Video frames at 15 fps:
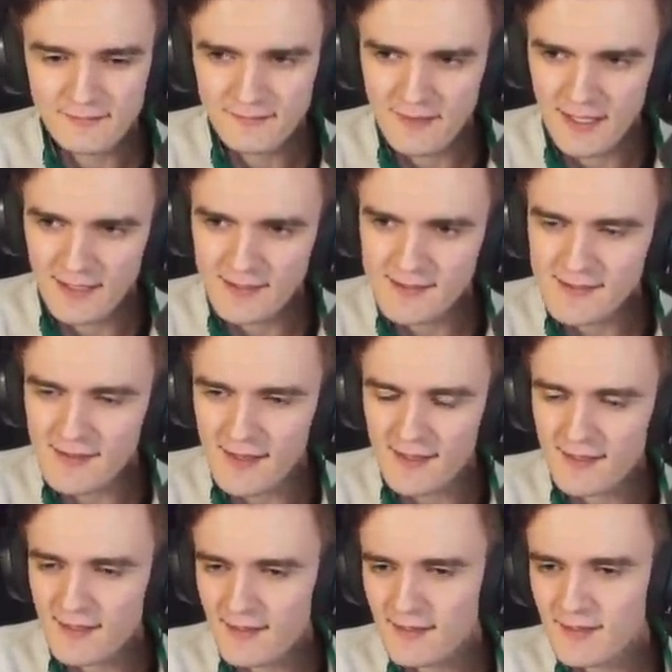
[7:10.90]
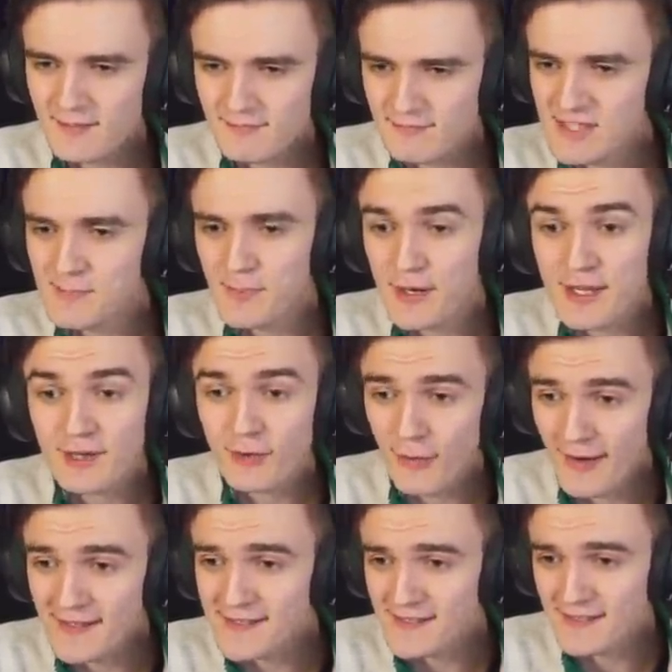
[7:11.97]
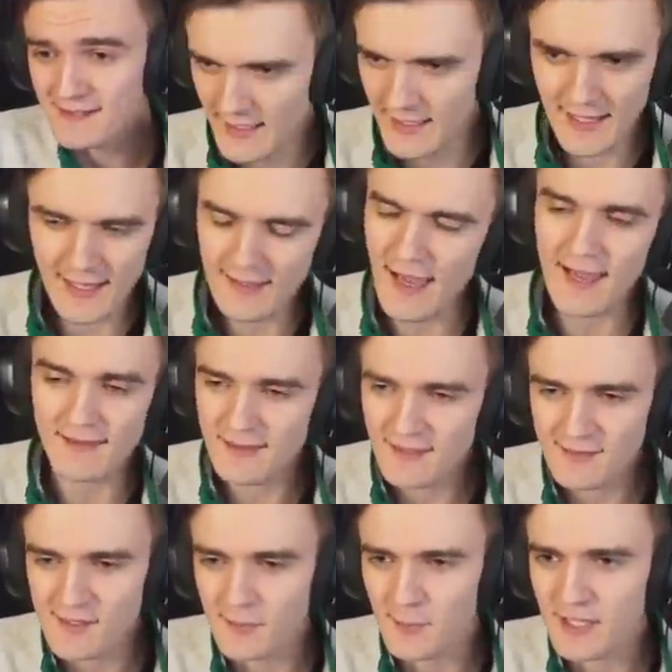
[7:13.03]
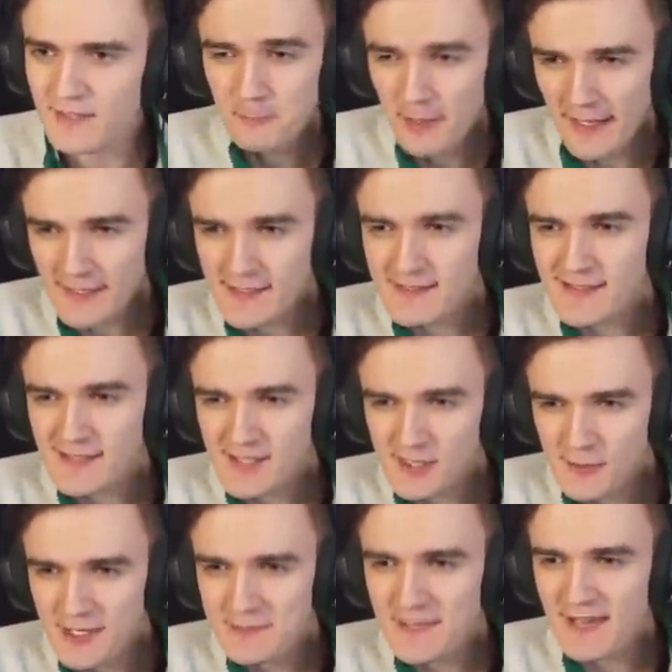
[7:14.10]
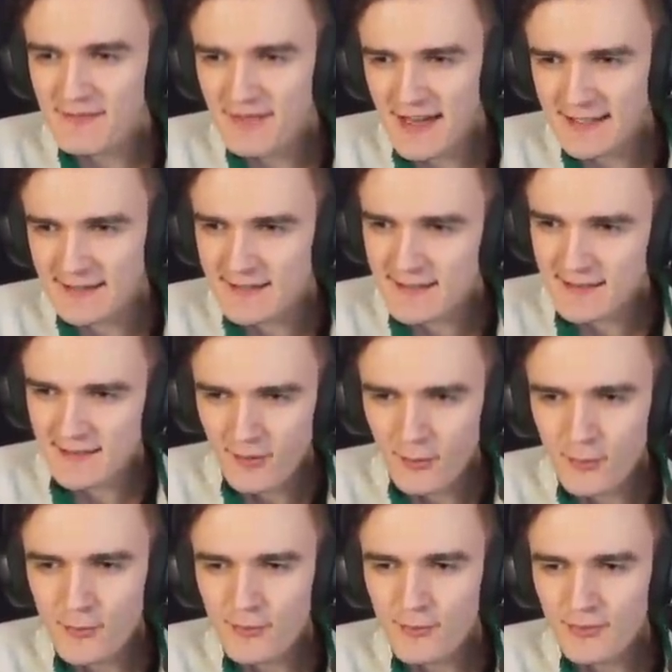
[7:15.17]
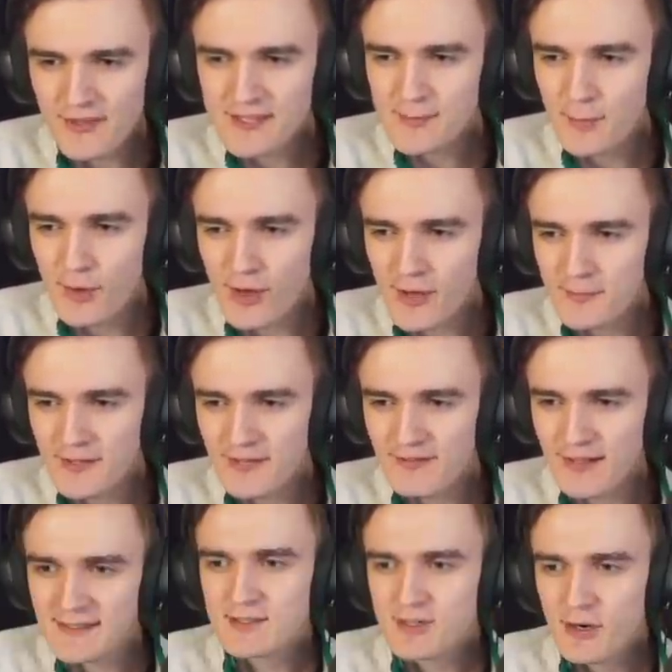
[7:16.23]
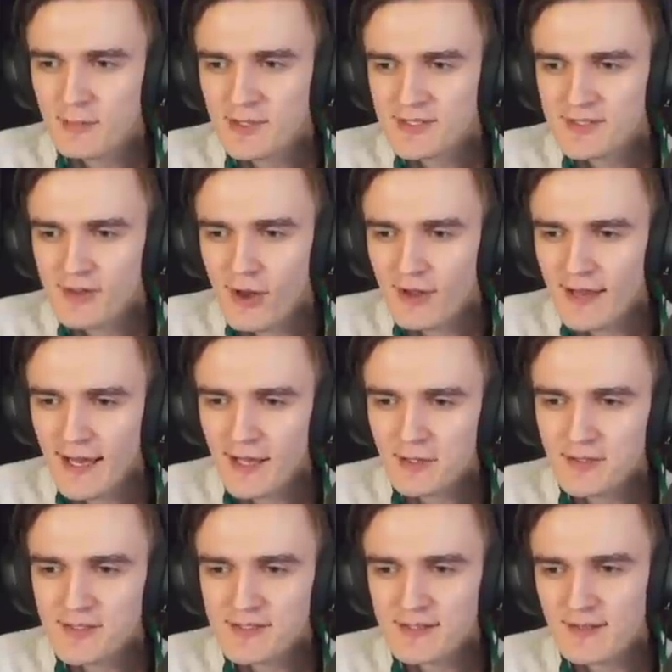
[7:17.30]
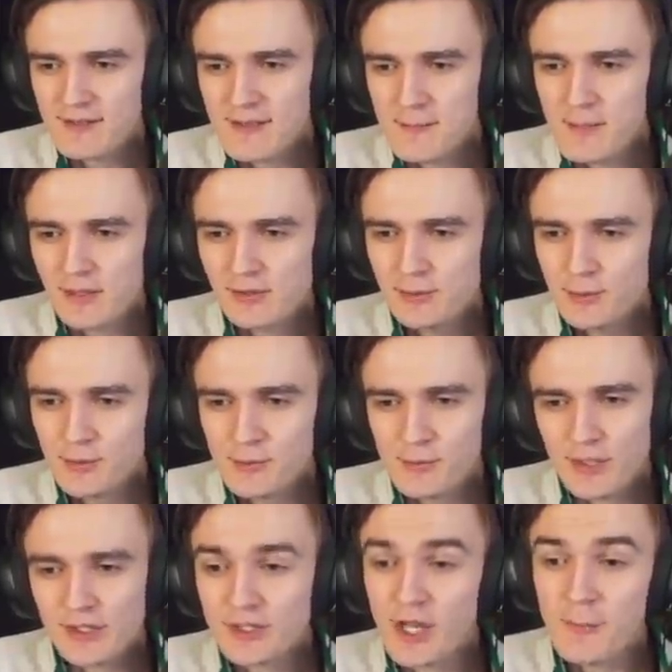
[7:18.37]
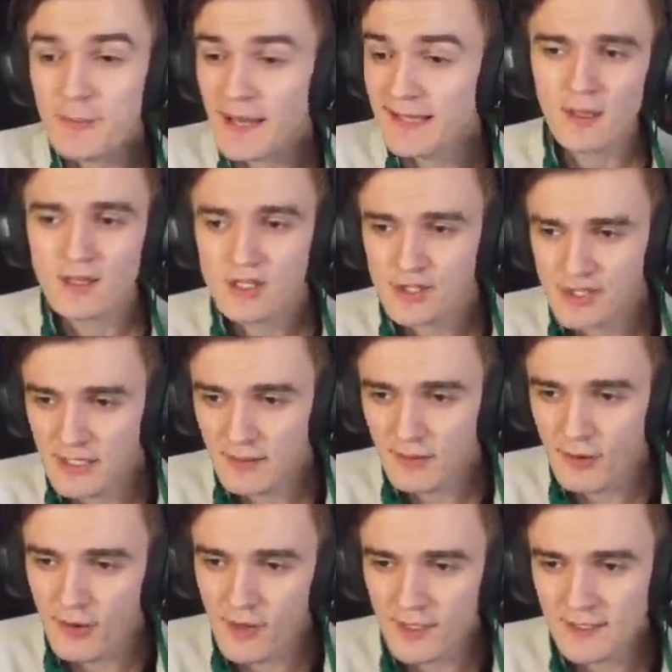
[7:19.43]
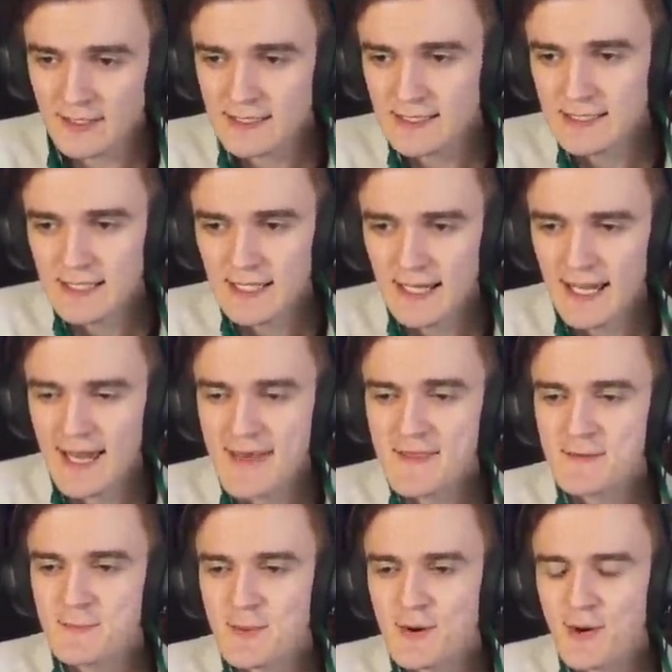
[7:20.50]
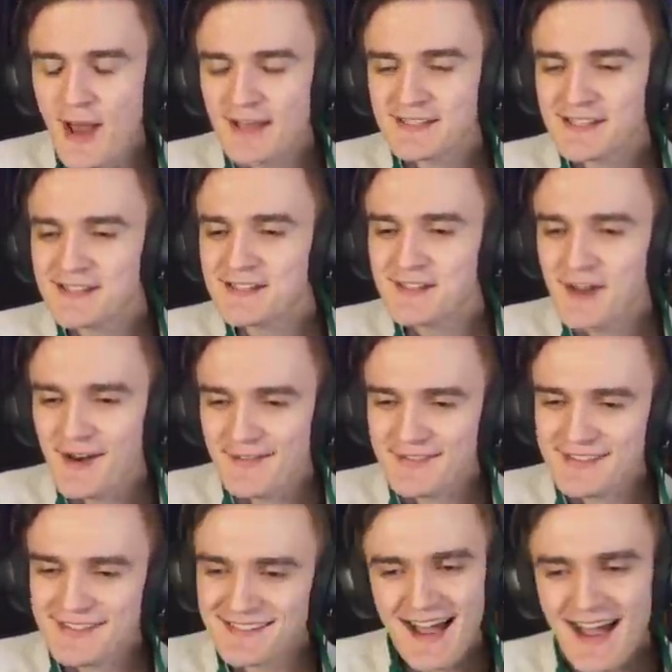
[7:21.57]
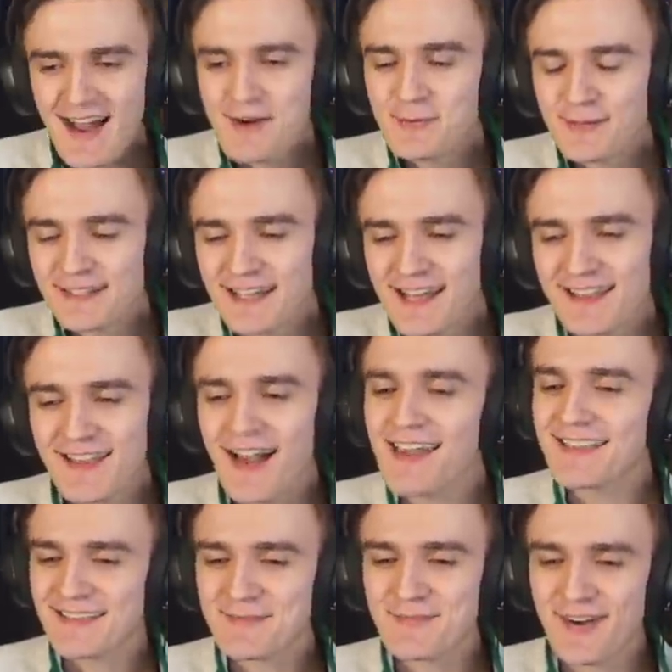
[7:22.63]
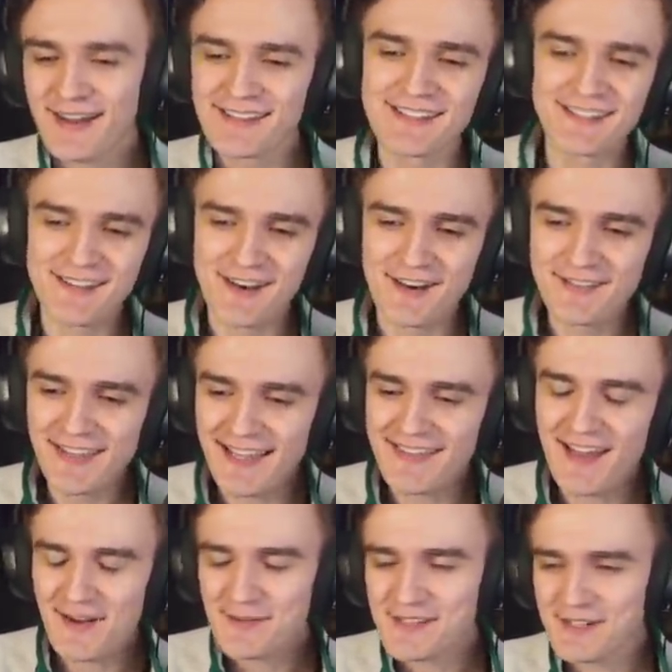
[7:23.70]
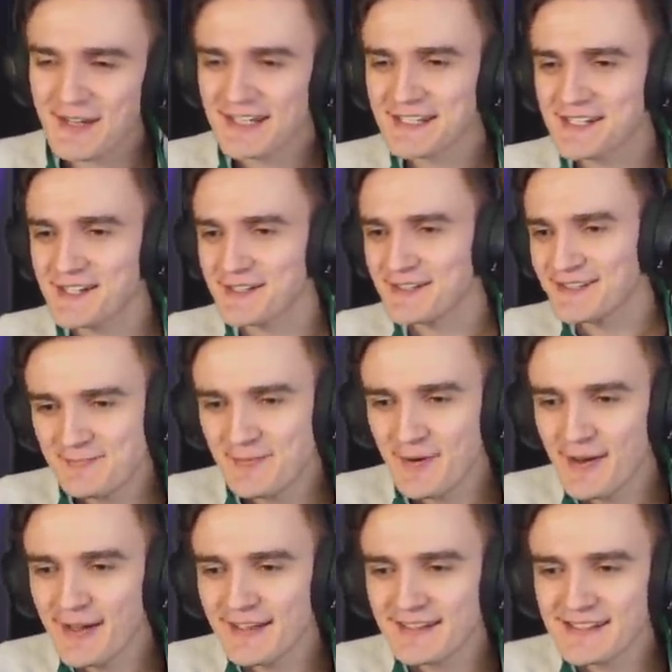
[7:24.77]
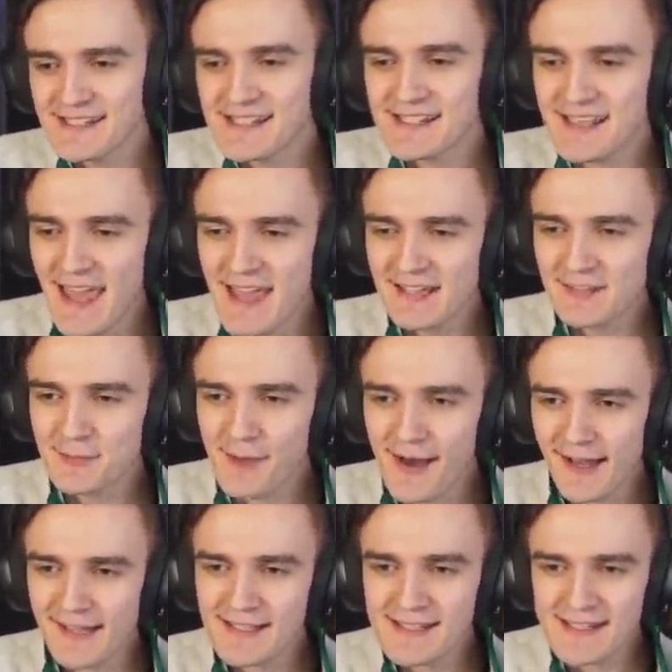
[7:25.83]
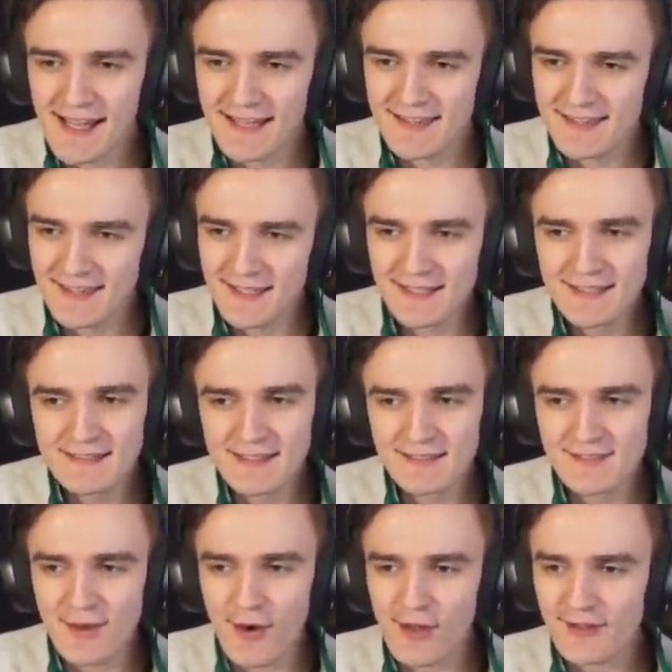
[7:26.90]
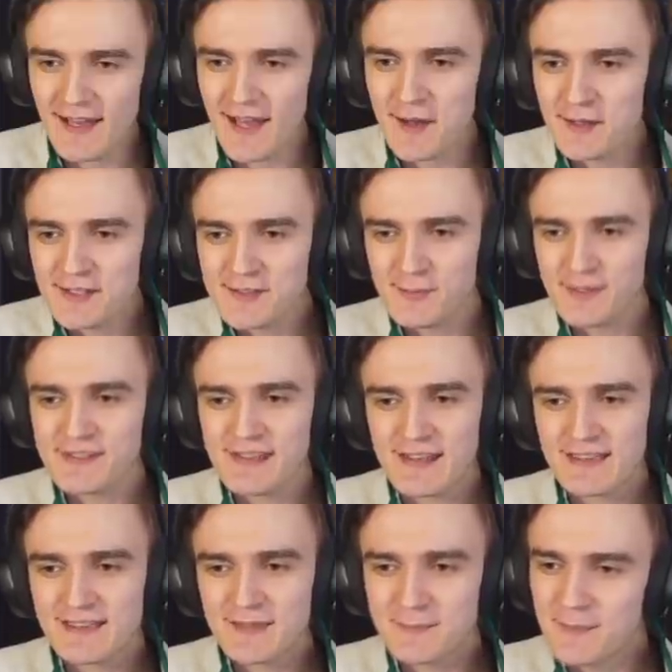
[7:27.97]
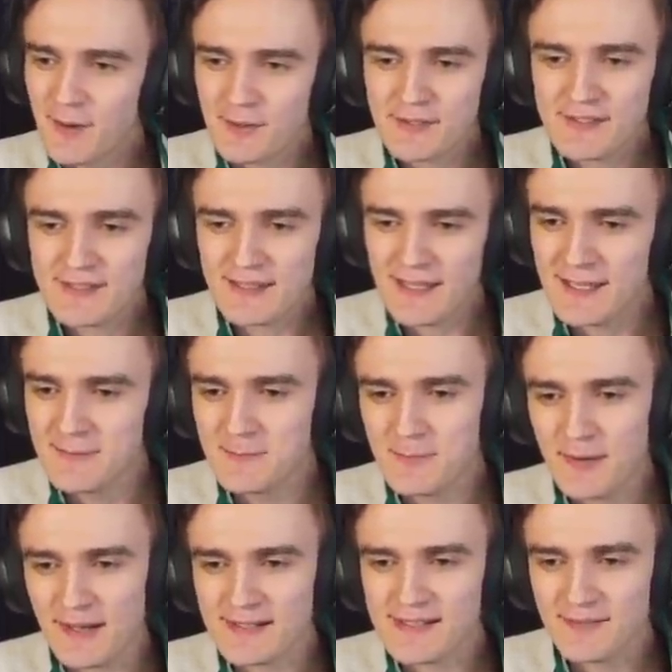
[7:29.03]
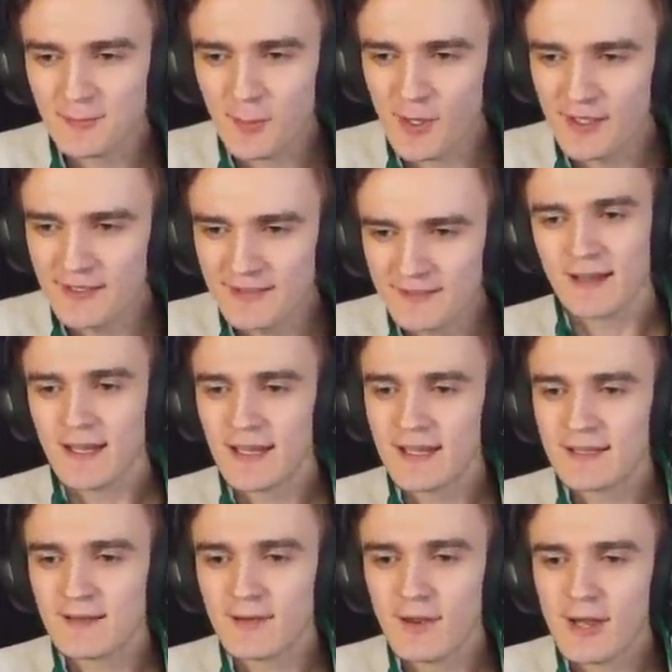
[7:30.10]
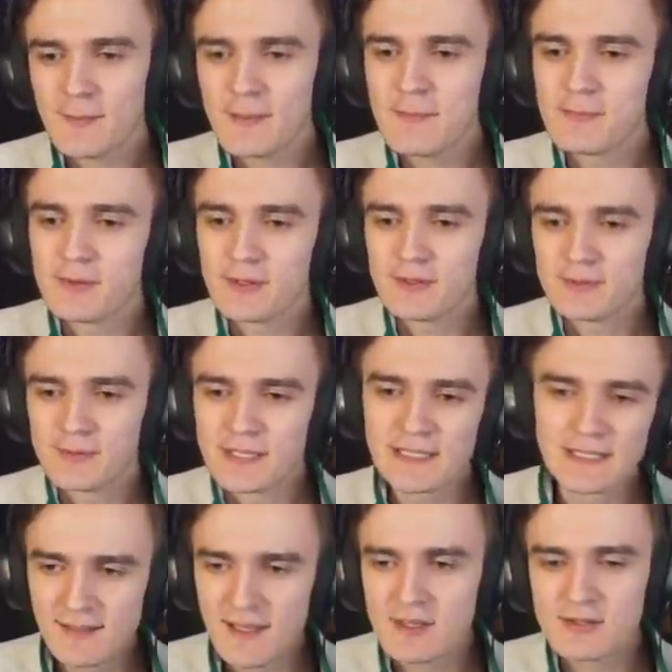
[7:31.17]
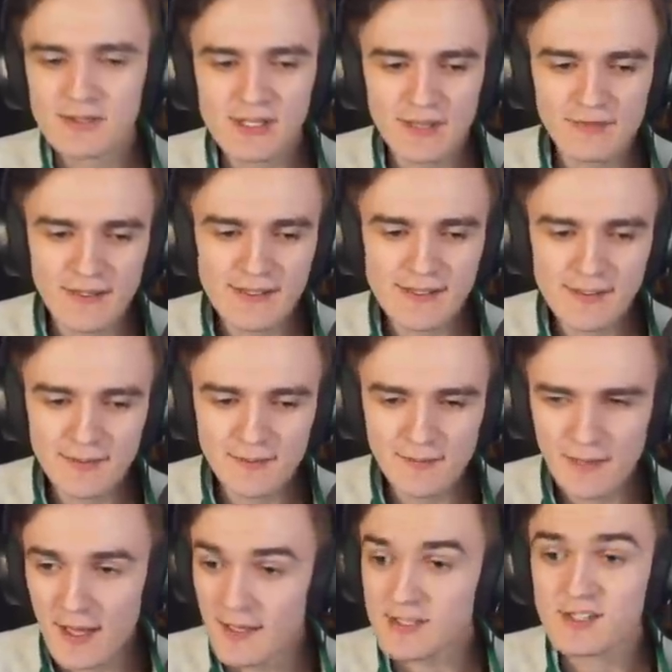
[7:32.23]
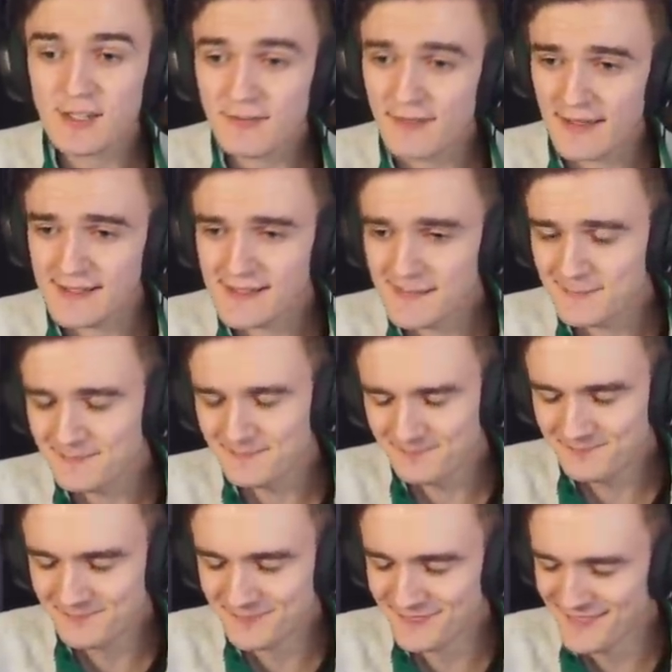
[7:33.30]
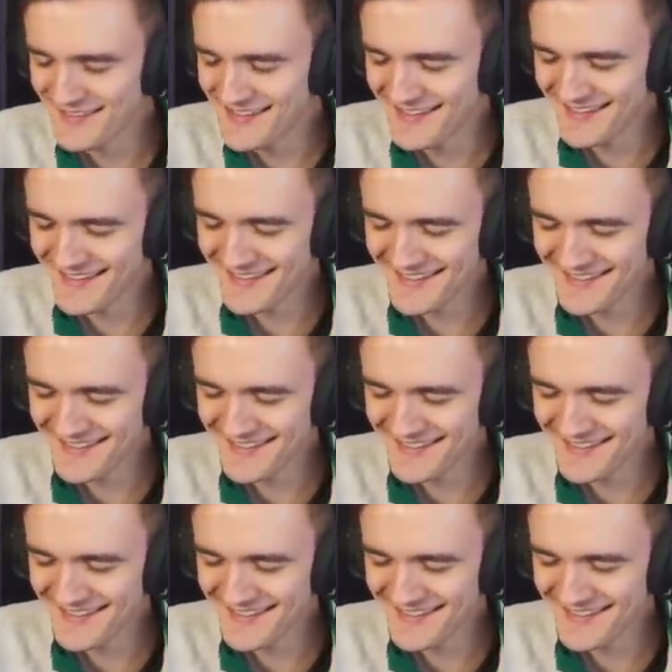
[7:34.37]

It's like, it's pretty crazy. I think it's lovely. Best streamed event. Oh, these were all big events. Jerma's Dollhouse, the Balloon World Cup, ShitCon, and the Price is Scuffed. I really liked the Price is Scuffed. I thought it was a great show. But scale-wise, I think the Dollhouse was like the most impressive one. And a lot of people really enjoyed Shitfest too. Shitfest.